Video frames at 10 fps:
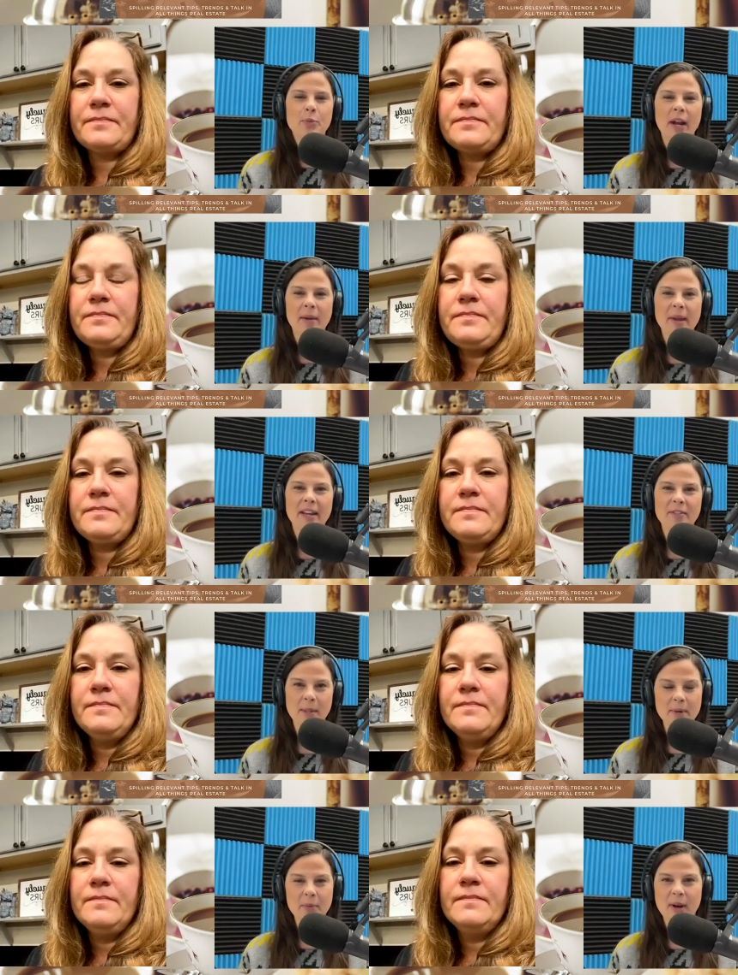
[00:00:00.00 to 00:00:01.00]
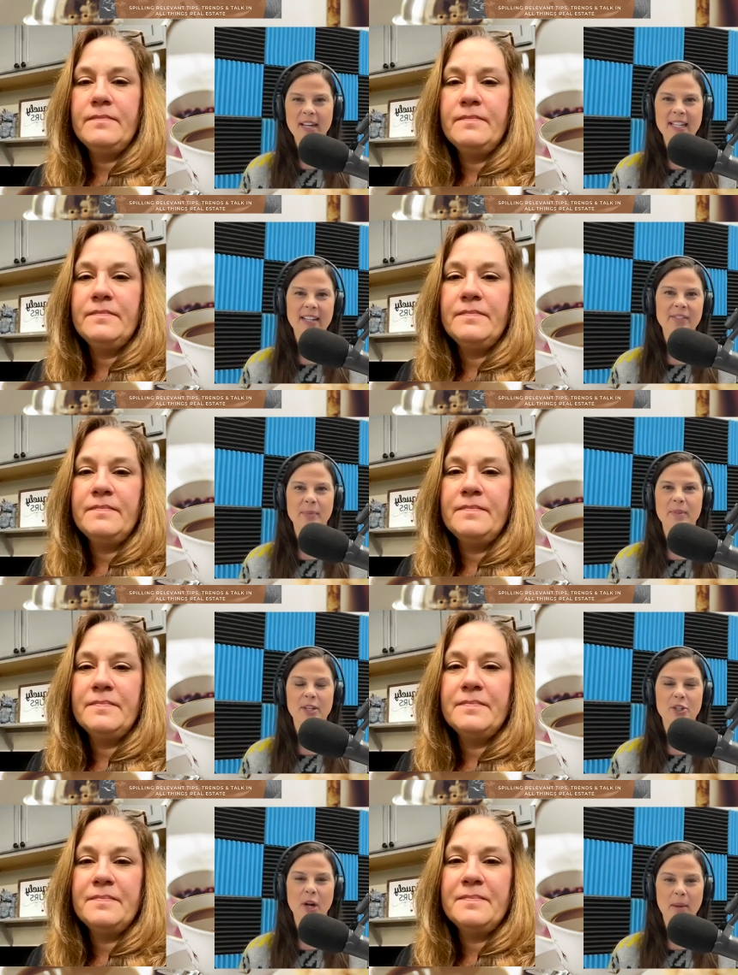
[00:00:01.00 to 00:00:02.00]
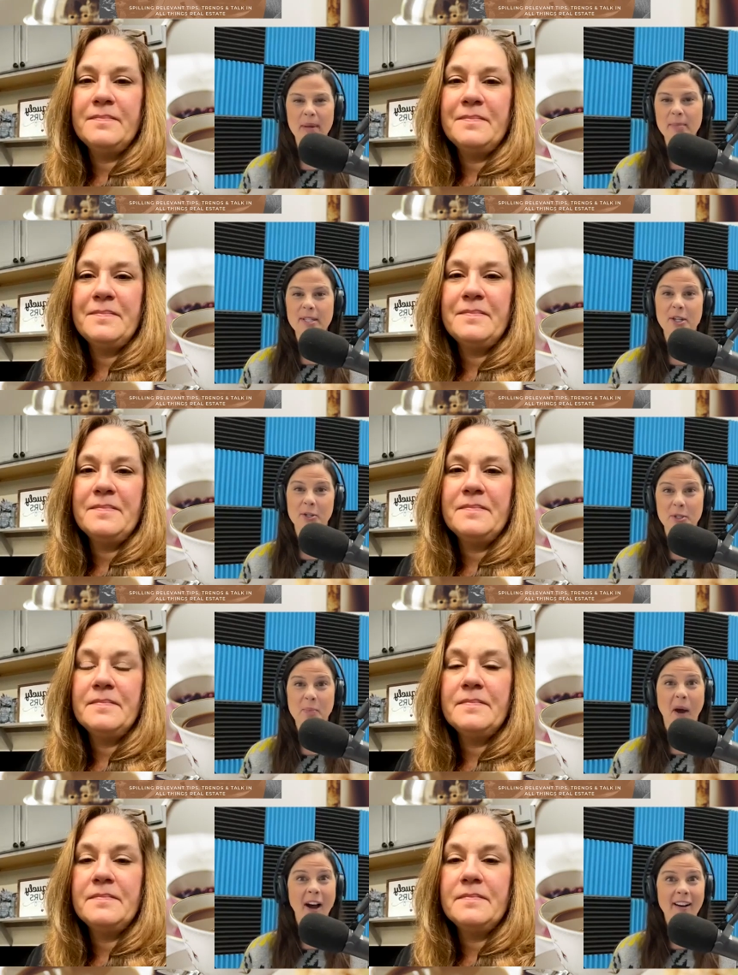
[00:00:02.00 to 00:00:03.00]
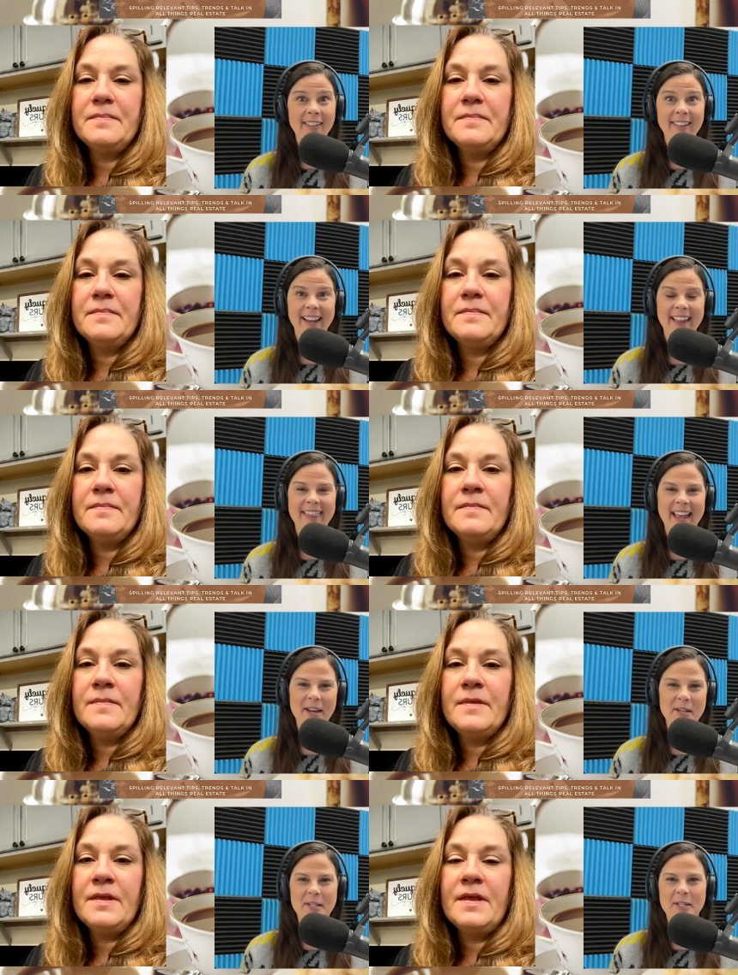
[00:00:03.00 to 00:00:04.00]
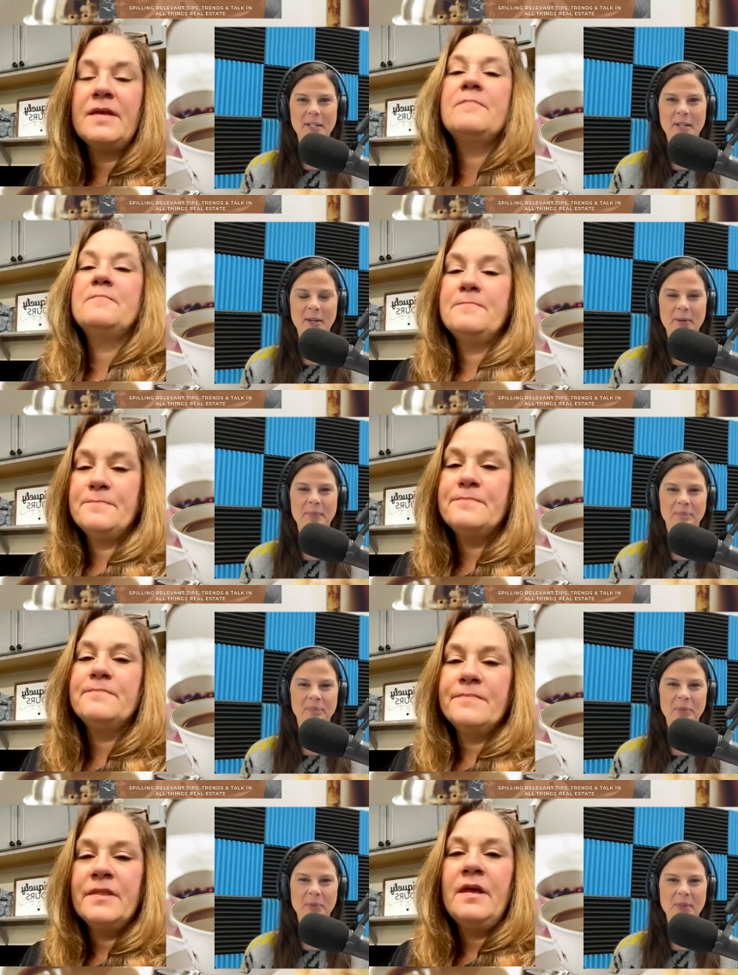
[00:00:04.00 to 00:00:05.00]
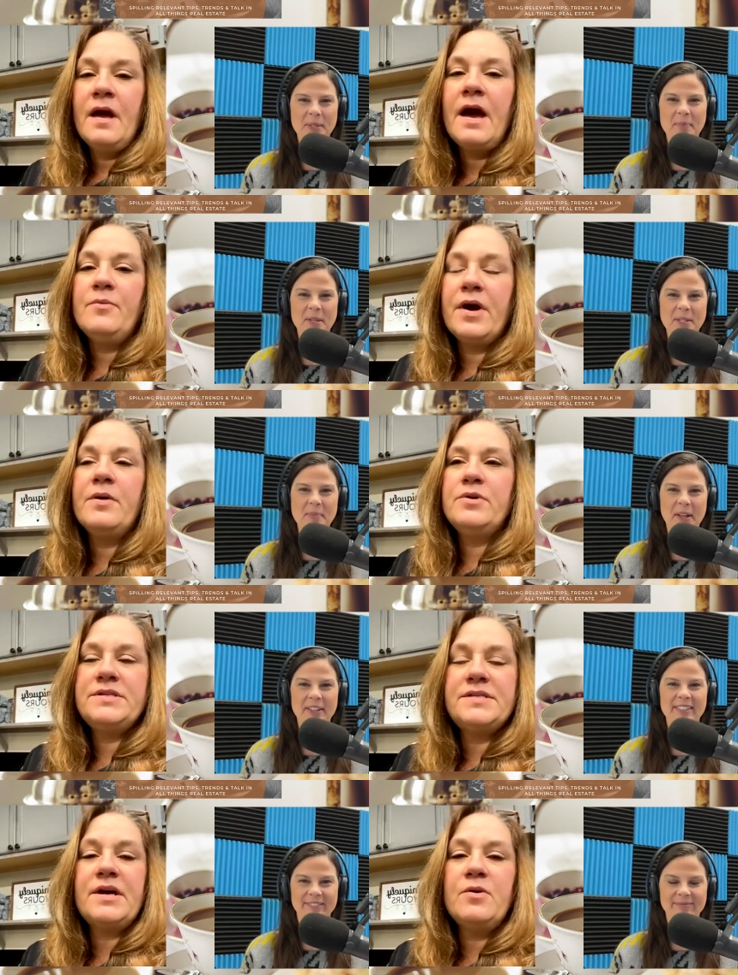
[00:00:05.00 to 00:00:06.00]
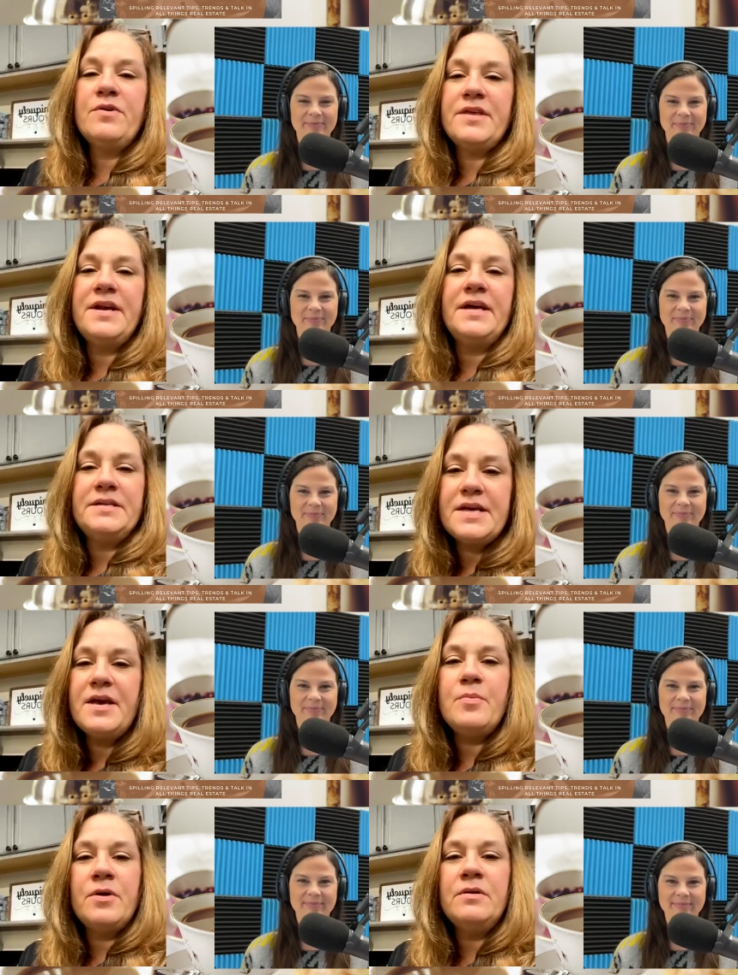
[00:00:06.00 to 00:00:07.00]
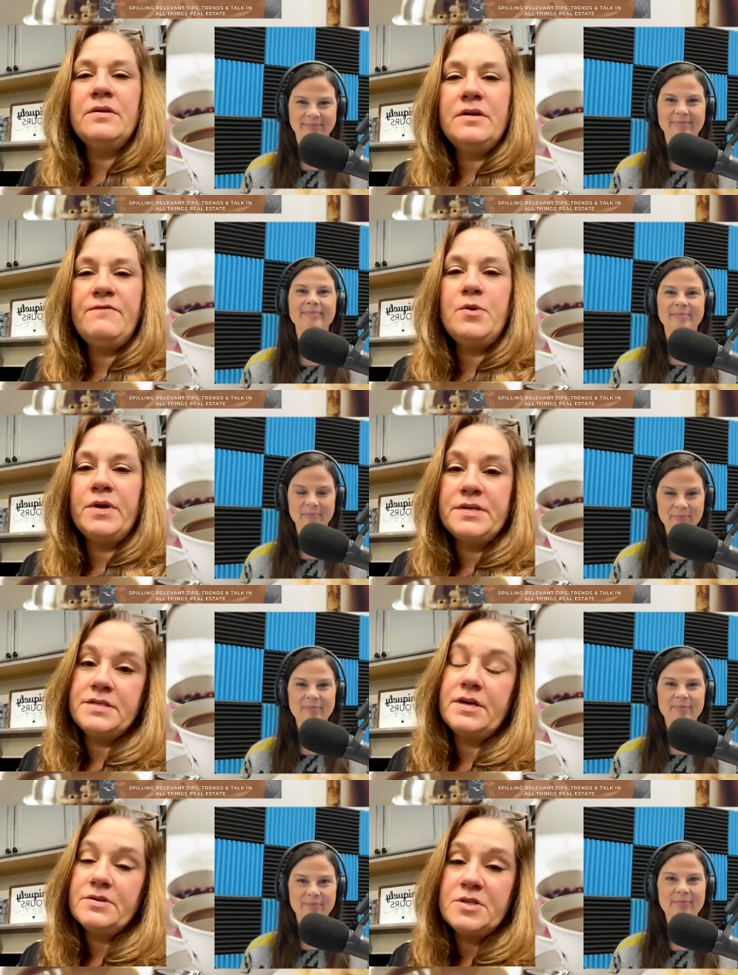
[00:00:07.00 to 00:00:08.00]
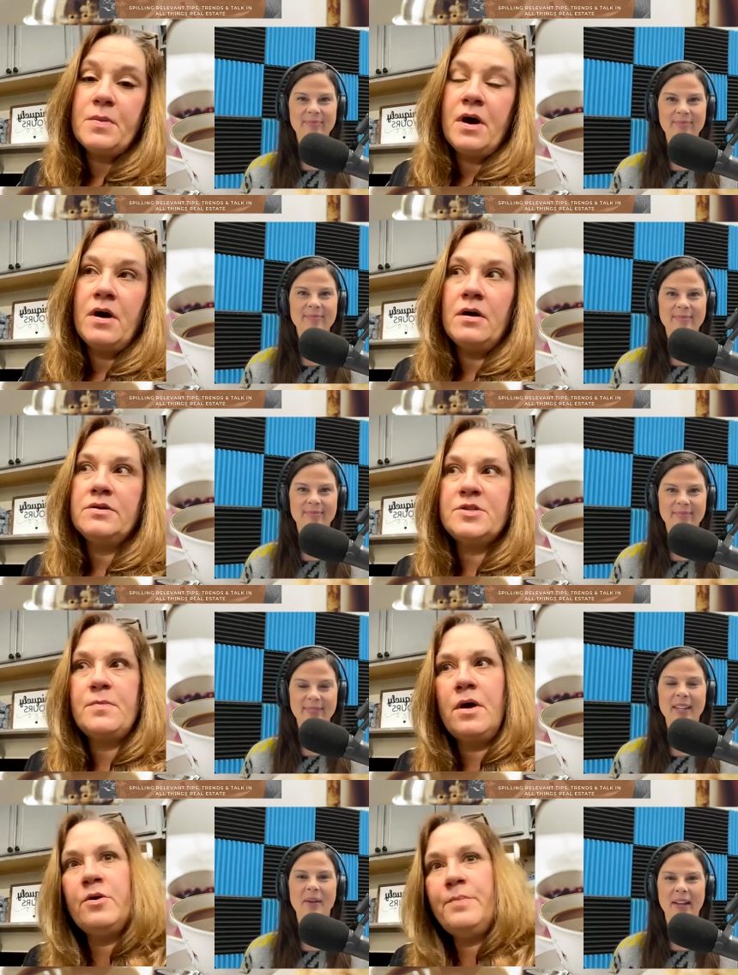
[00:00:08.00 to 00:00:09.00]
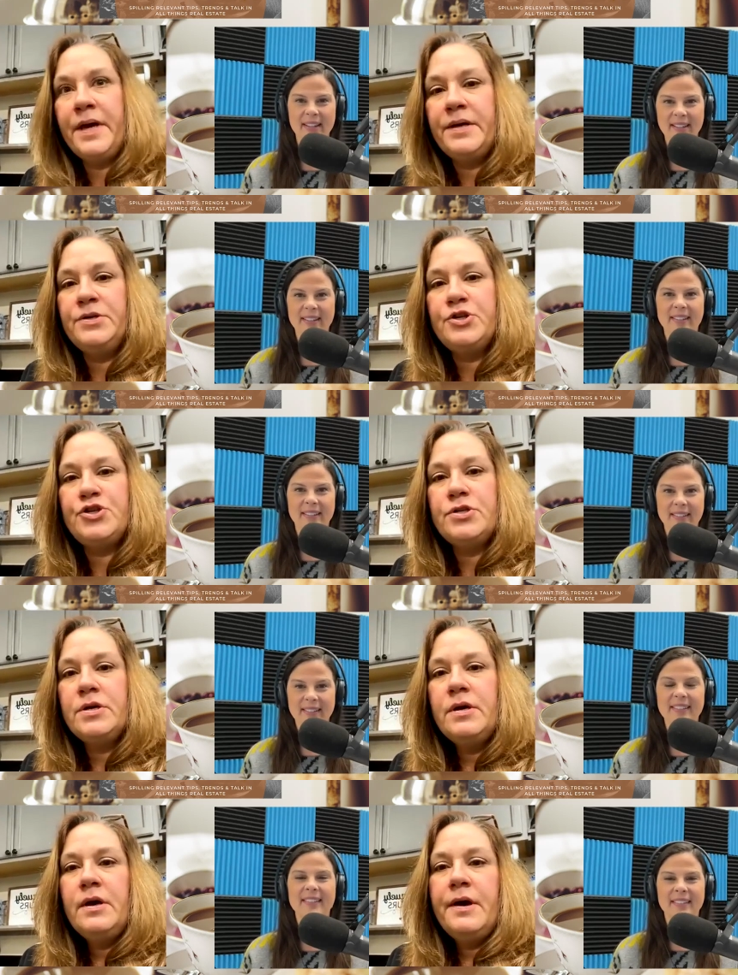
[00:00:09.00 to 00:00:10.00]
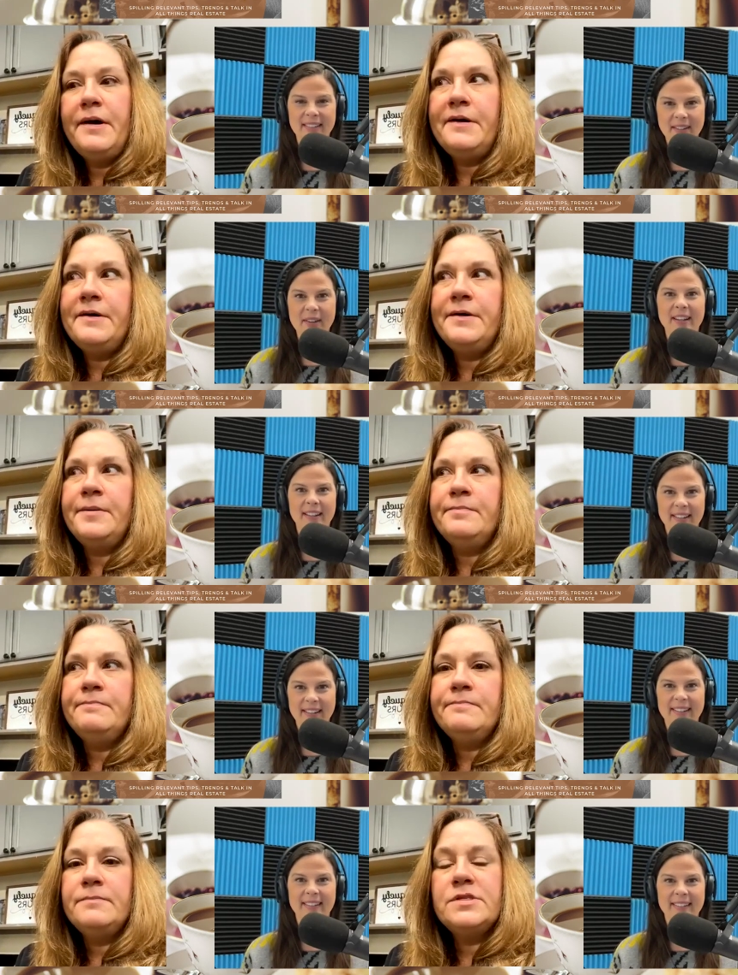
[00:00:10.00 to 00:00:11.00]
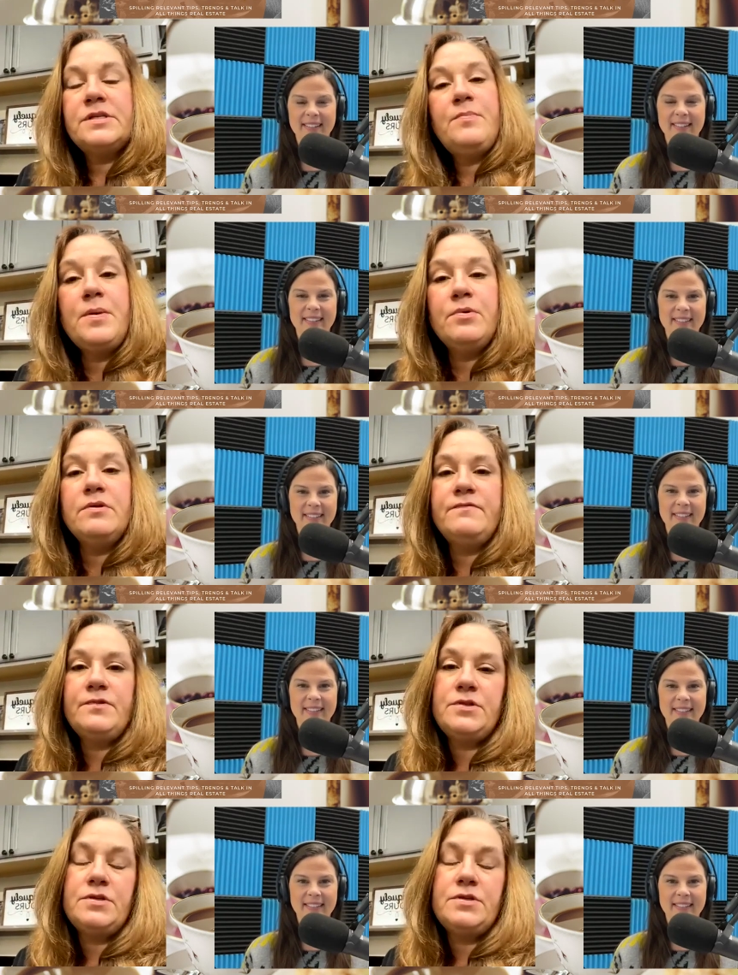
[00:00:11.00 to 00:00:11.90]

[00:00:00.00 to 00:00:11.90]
Speaker 1: you recommend if somebody wanted to give something to try maybe start small and then you know something I, I, would
Speaker 2: start with an end table if you want to start small smaller okay. bench okay um some people